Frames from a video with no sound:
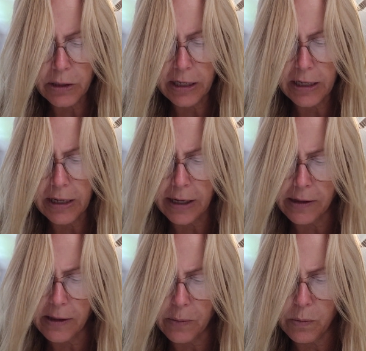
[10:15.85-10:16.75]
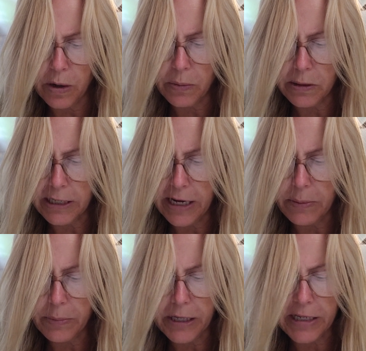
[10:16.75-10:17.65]
the king what will take
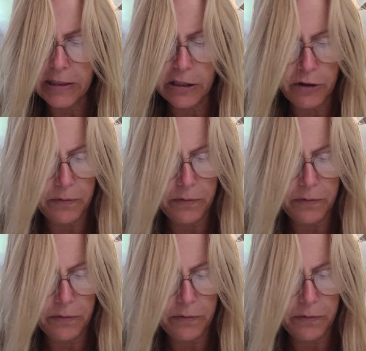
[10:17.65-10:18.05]
place in the